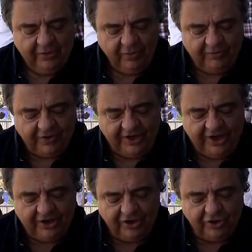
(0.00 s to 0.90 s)
With her
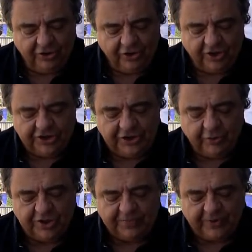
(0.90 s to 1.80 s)
ear on the door, she
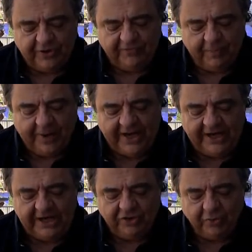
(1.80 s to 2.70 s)
whispered with a
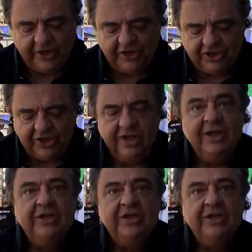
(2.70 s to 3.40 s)
panicky twinge,